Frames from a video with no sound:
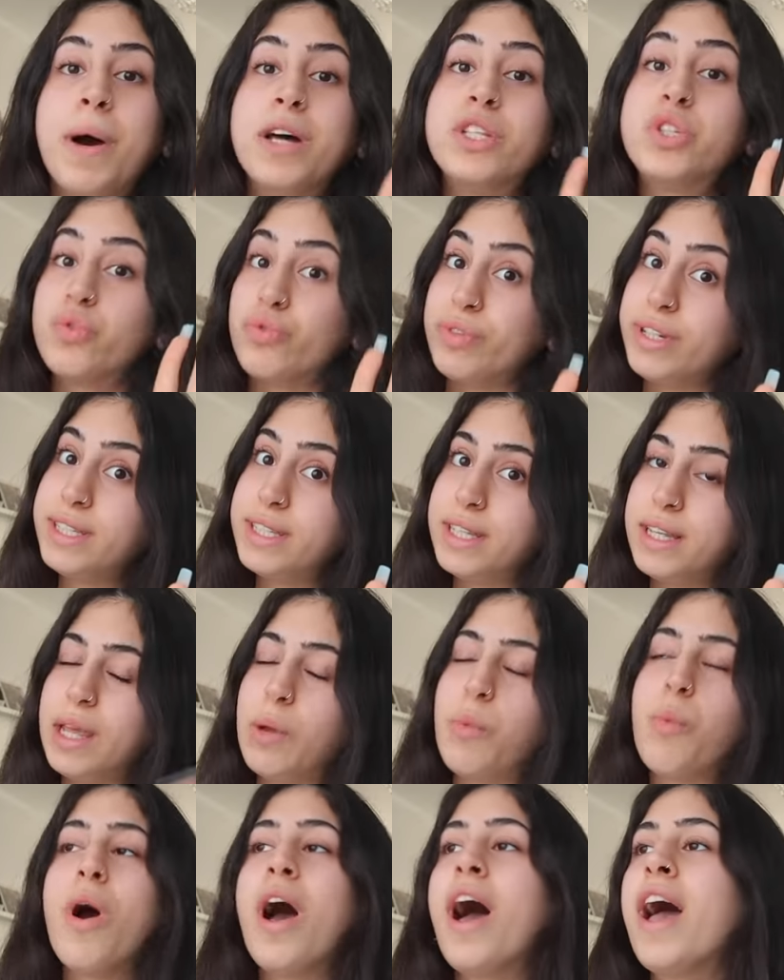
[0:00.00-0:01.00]
But
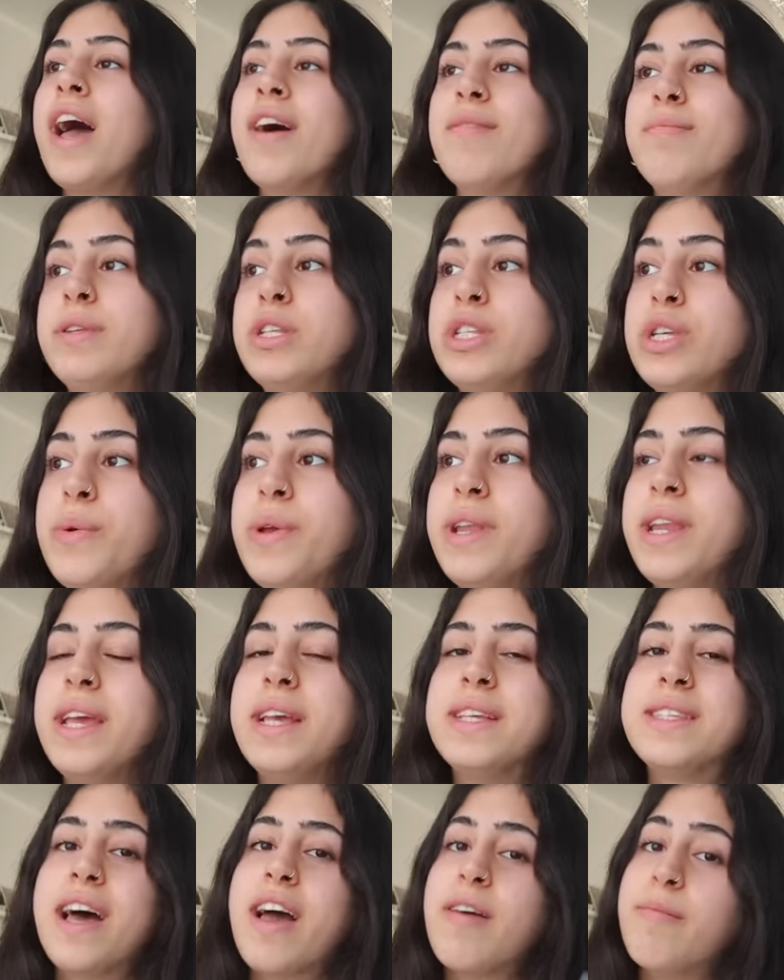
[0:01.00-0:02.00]
recently what I have been doing
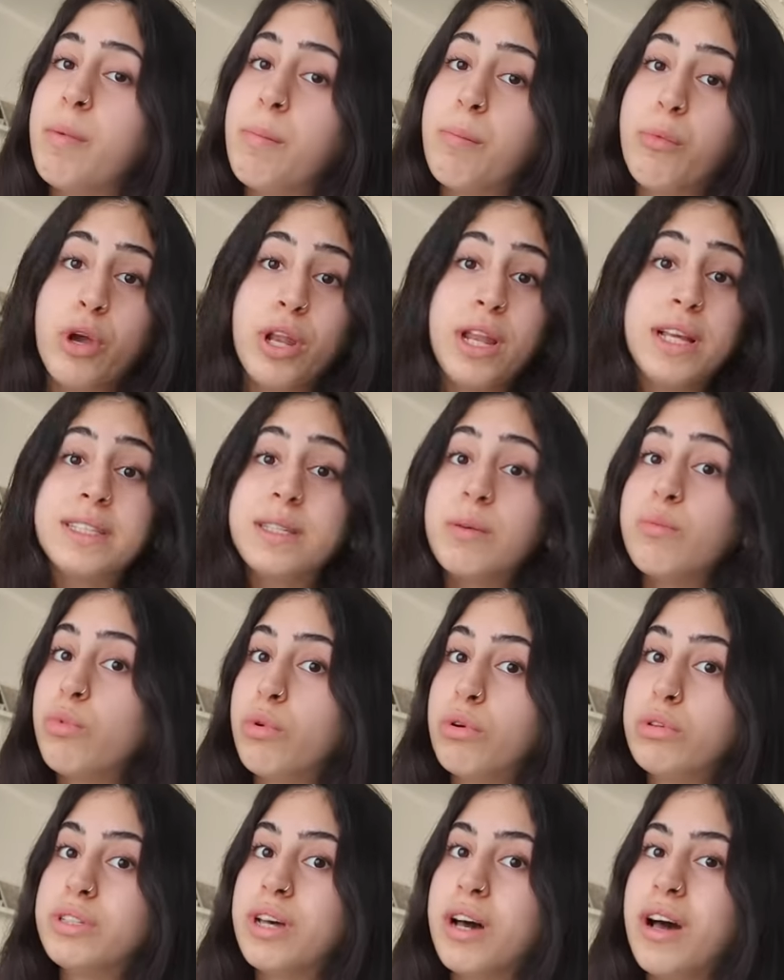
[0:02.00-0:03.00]
is I've been boiling some
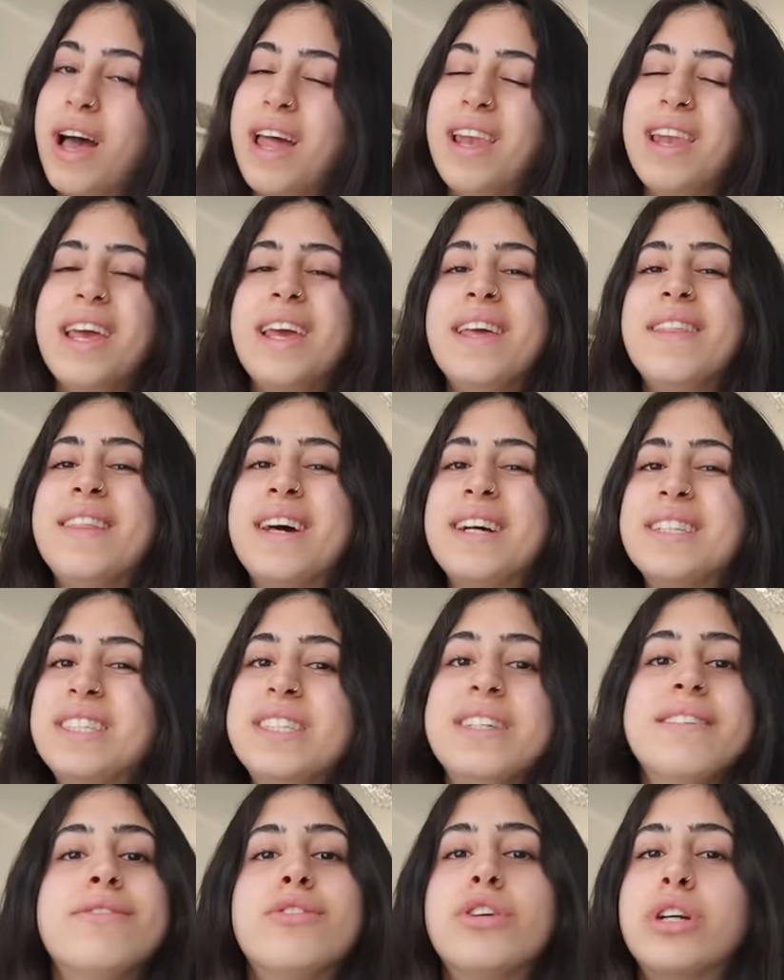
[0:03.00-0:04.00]
water and letting that
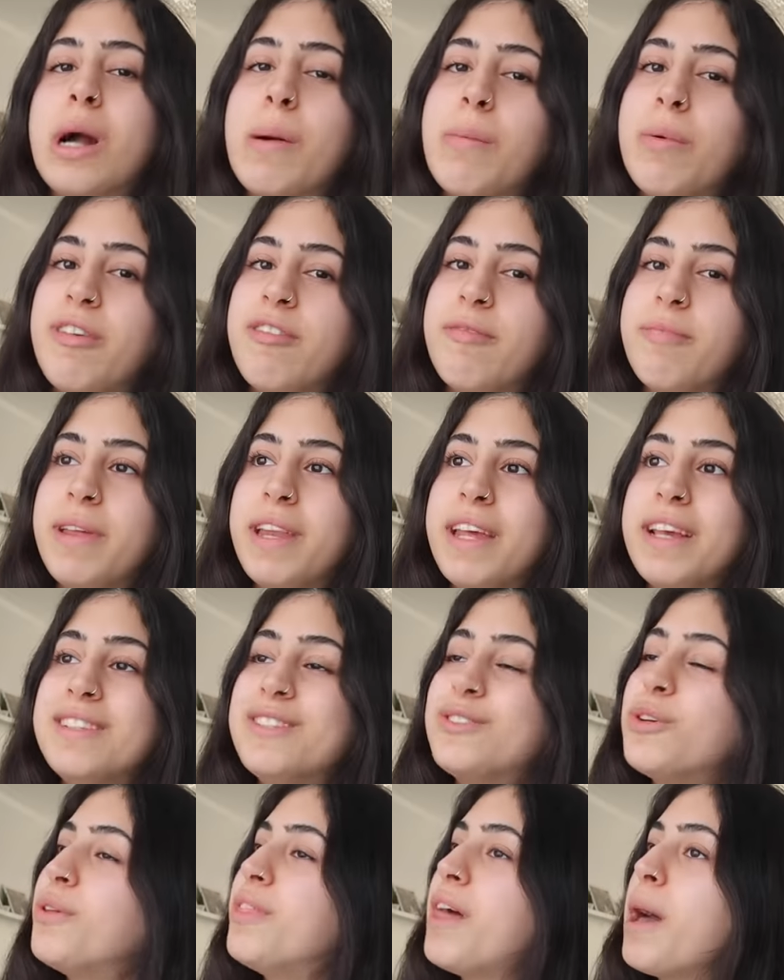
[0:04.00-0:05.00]
sit for a couple of minutes
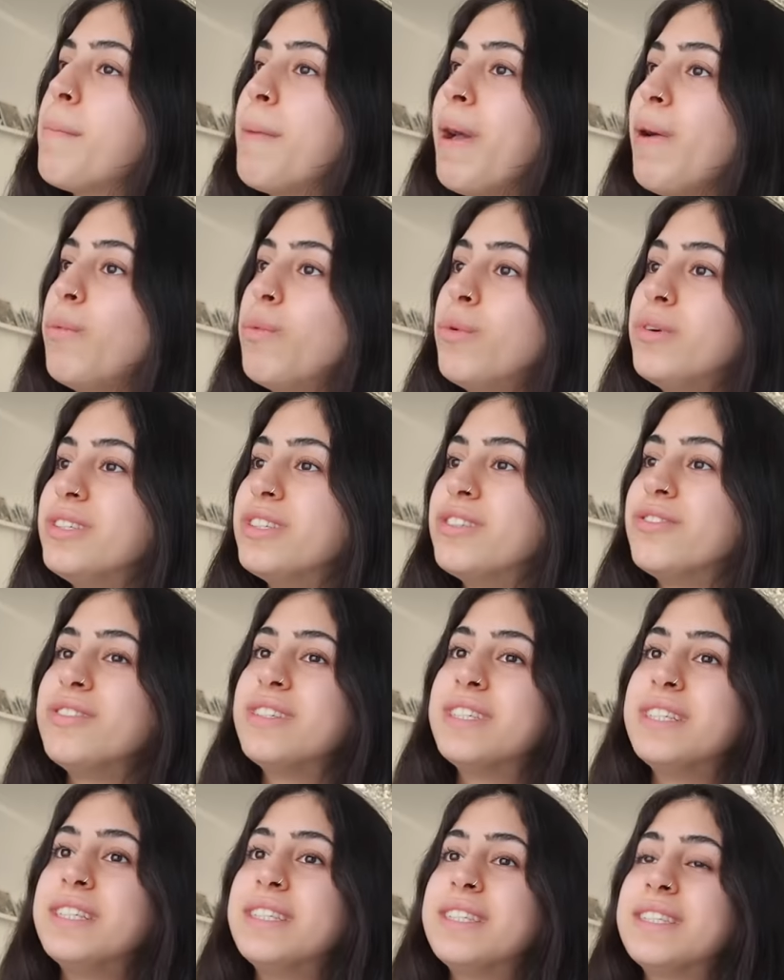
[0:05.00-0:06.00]
so that my water
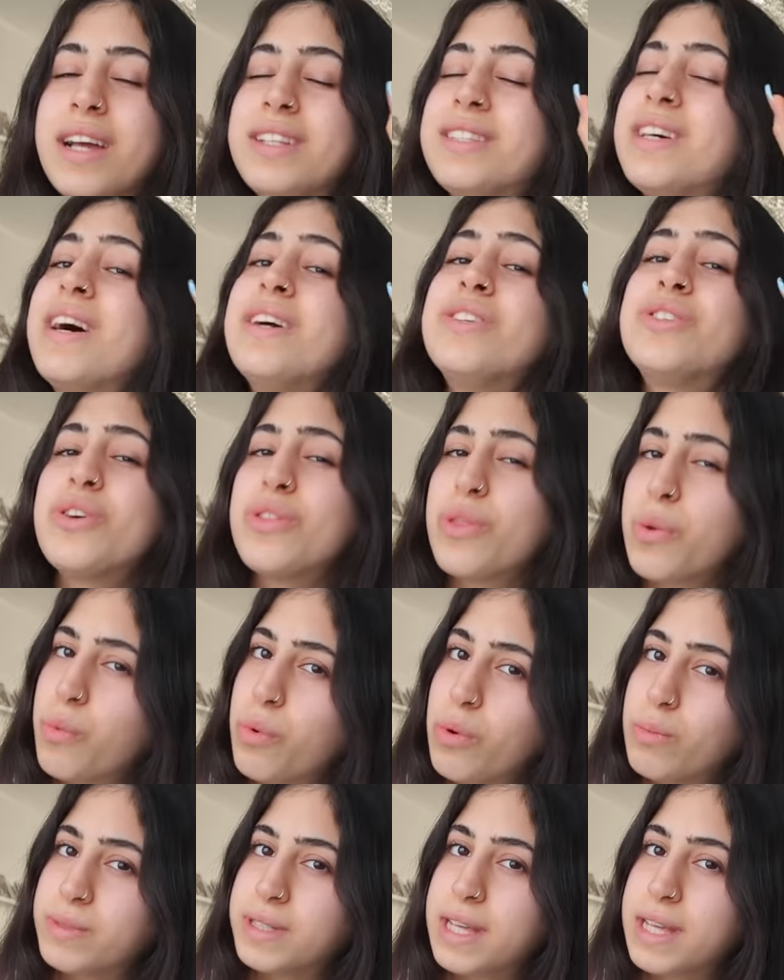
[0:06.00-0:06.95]
is a touch on the warm